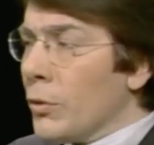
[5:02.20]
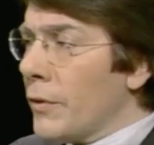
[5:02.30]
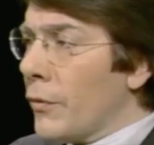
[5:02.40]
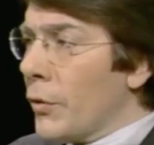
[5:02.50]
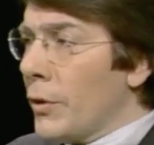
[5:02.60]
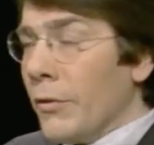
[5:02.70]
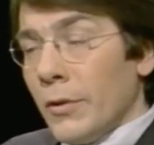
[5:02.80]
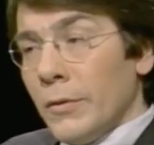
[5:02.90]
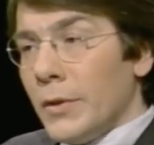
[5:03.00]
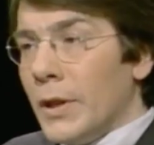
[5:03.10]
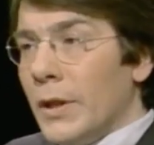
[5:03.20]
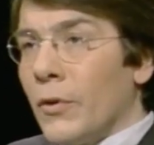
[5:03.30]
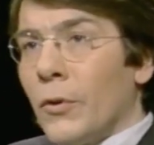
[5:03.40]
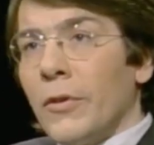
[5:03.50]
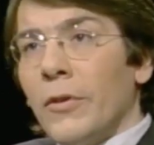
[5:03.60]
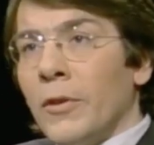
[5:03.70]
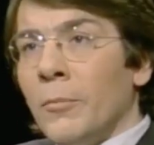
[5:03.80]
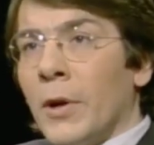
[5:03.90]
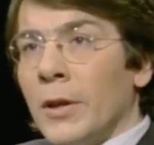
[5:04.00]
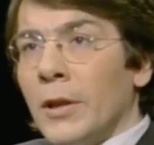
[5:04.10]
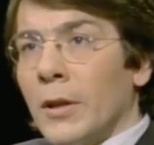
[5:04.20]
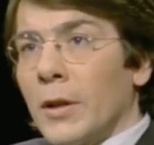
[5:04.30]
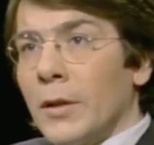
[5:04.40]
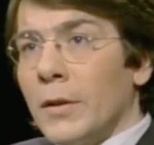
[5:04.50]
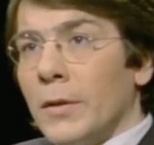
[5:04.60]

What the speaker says: Only 4 years ago. Today, of course, it's in Barney Clark.